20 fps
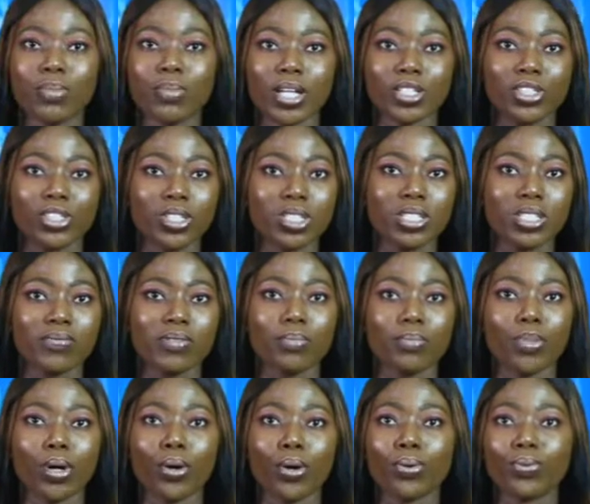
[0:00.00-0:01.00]
mention if the
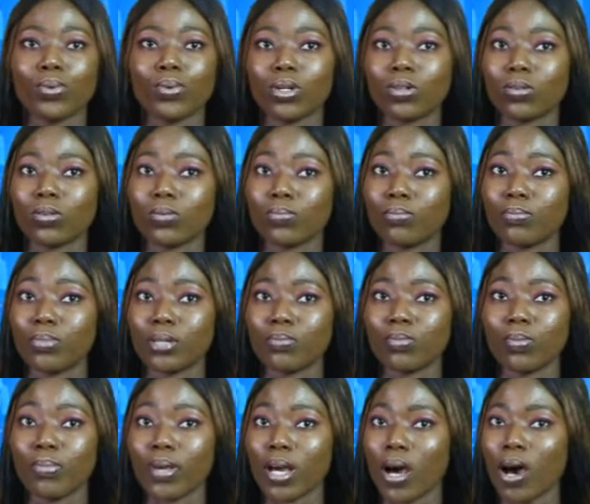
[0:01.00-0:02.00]
bout will be
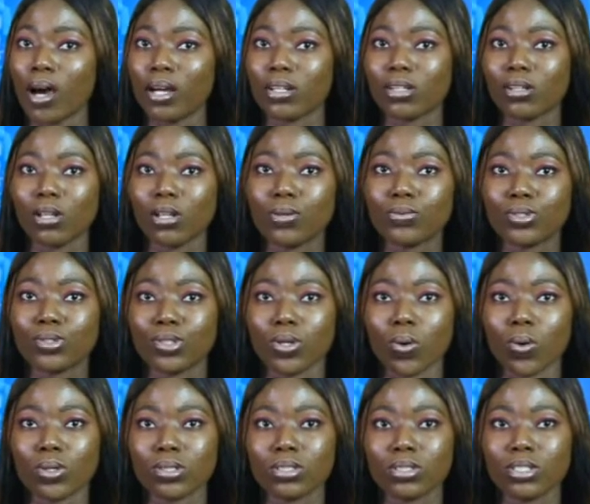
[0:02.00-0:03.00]
behind closed
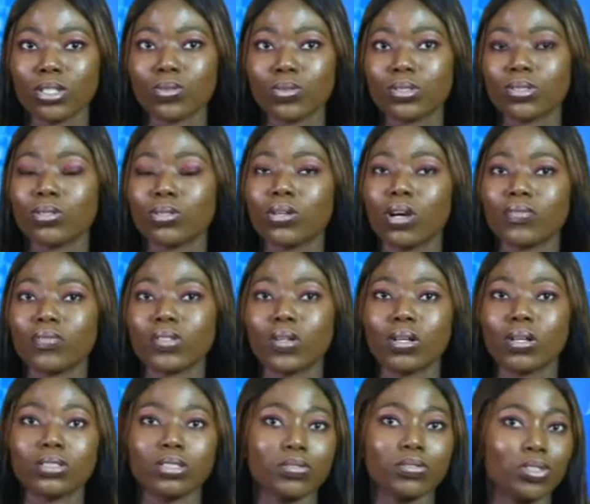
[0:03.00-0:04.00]
doors due to
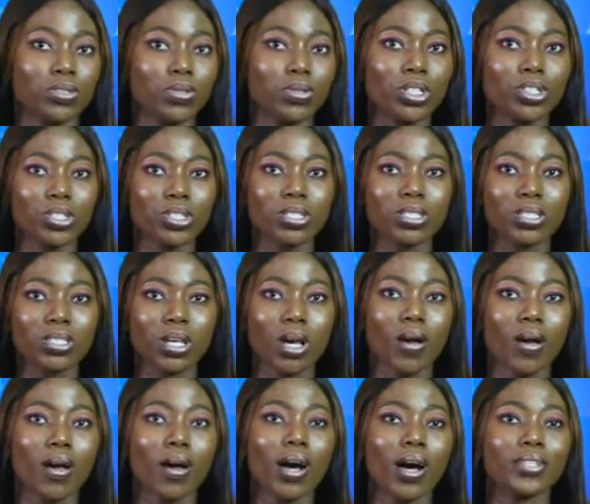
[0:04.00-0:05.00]
COVID-19 restrictions
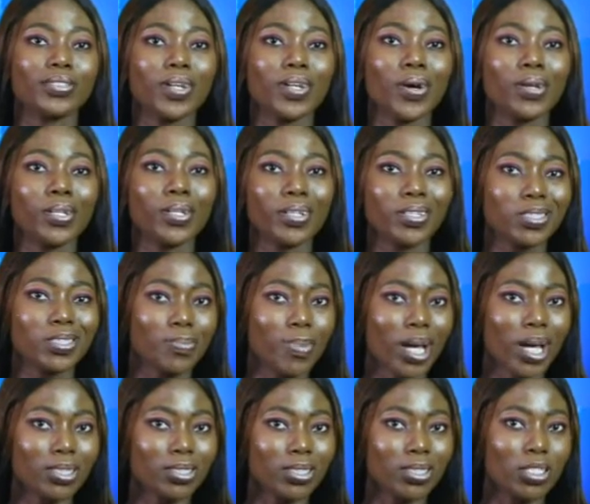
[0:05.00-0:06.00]
as earlier
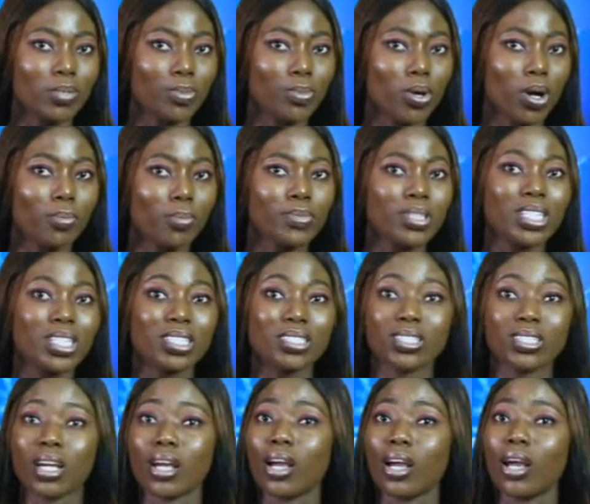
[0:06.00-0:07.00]
expected, prompting
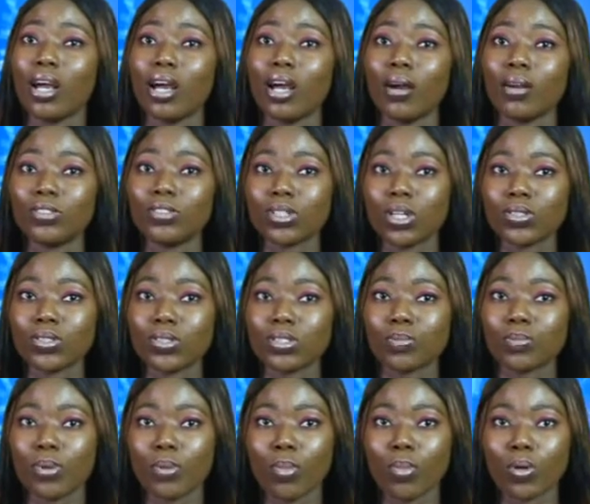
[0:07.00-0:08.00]
Joshua's
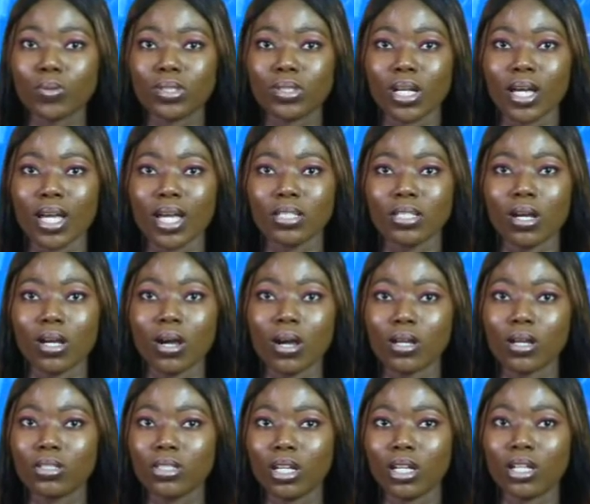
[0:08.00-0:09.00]
promoter Eddie
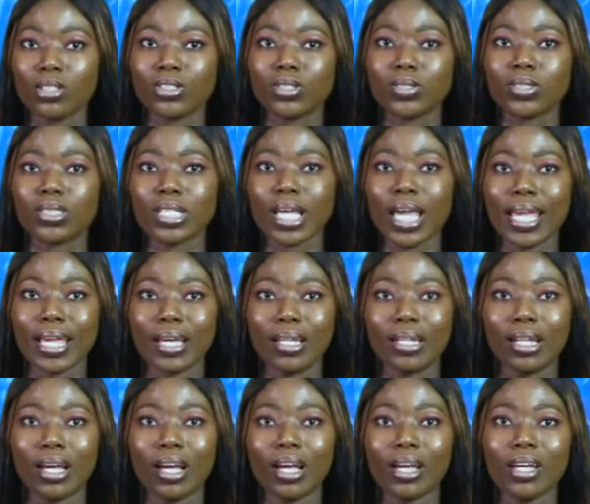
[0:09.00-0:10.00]
Hearn into
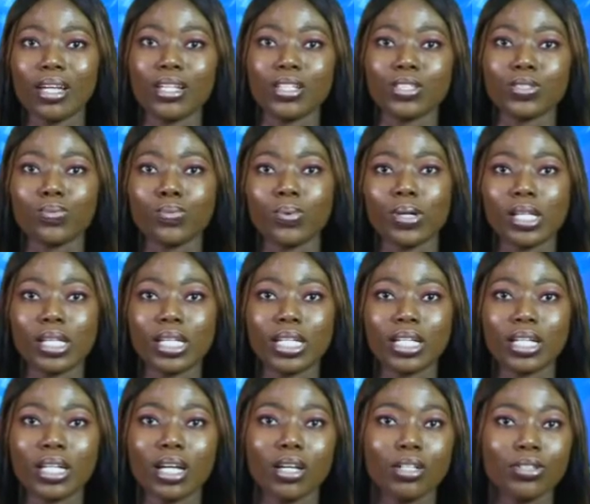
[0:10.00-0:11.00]
saying he's
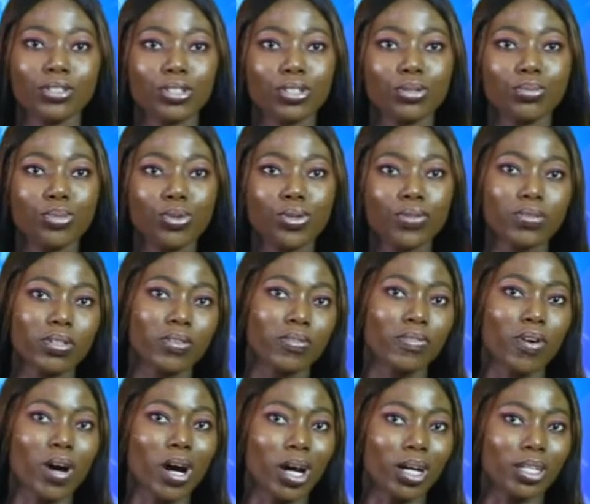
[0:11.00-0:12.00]
willing to move the
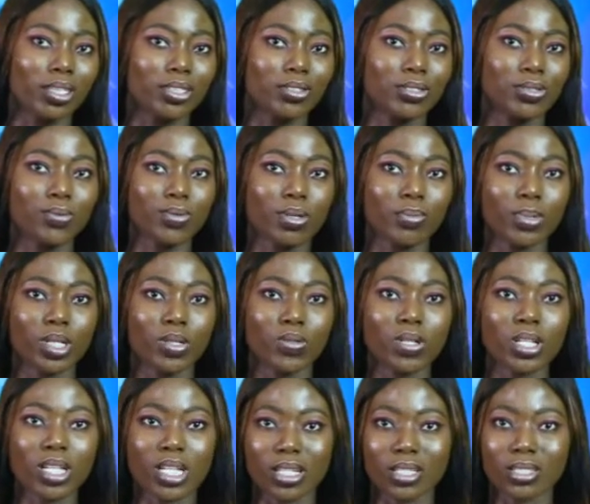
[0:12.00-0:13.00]
fight to the Middle
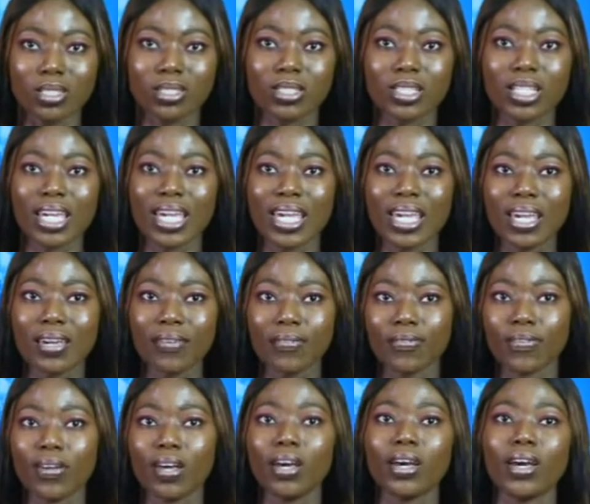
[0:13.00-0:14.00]
East
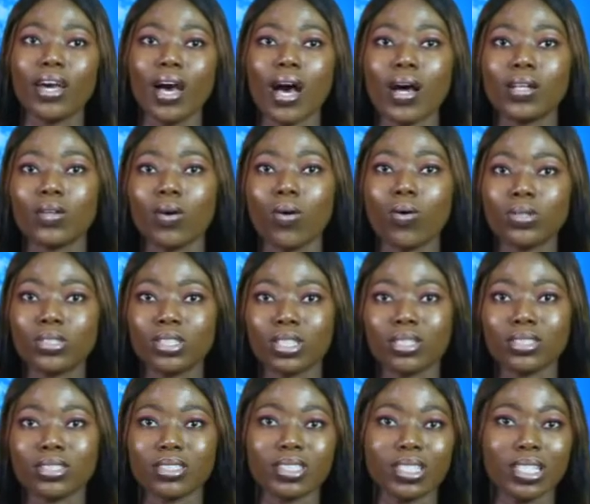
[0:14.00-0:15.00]
if an
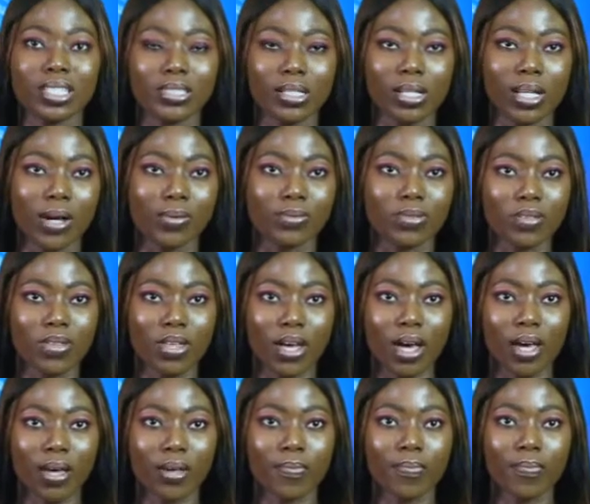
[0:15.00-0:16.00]
audience is allowed
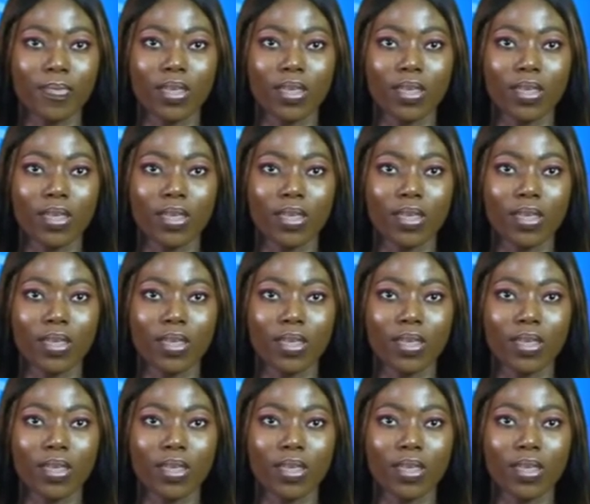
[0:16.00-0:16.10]
there.